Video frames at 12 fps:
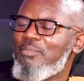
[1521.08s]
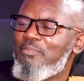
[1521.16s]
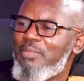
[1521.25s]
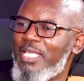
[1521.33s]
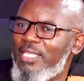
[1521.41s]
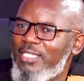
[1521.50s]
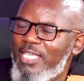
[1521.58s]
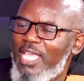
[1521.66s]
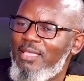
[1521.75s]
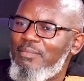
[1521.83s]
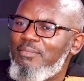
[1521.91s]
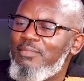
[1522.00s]
By the
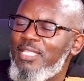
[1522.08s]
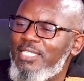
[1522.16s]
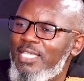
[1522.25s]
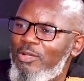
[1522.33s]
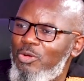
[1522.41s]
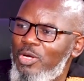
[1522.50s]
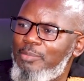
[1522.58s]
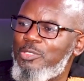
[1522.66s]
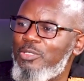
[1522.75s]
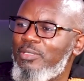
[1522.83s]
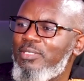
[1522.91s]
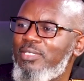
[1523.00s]
time there's a
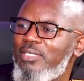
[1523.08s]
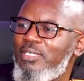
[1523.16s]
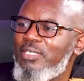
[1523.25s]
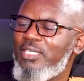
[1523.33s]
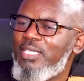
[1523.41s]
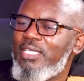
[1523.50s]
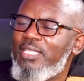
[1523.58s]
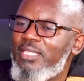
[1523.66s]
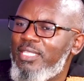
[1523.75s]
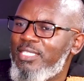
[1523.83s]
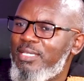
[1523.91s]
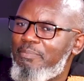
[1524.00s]
corruption,
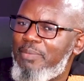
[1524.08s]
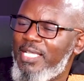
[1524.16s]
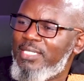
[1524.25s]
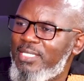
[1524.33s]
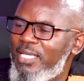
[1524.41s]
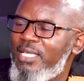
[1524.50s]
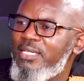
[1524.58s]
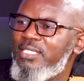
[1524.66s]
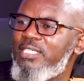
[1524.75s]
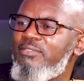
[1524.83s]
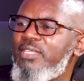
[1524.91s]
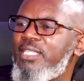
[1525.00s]
there's a pastor
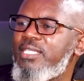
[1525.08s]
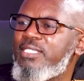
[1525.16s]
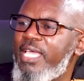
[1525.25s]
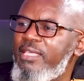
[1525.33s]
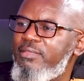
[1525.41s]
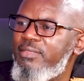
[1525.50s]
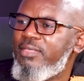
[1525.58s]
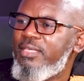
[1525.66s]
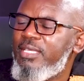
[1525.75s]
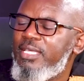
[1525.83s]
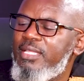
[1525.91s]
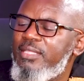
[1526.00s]
receiving the tithe,
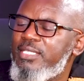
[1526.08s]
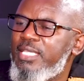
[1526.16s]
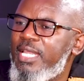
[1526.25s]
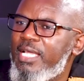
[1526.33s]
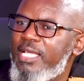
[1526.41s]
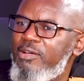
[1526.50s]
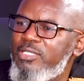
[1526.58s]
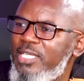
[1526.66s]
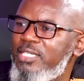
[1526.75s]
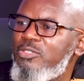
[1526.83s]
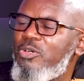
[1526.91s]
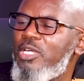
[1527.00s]
there's an
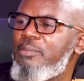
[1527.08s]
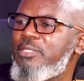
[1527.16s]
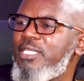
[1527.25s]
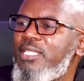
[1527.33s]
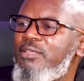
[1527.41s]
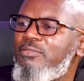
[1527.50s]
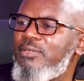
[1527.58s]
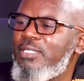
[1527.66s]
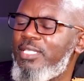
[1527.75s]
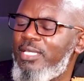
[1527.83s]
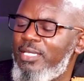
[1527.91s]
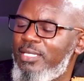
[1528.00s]
accountant corrupting
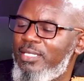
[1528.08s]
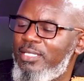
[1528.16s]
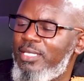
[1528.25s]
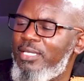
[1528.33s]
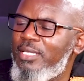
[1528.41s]
the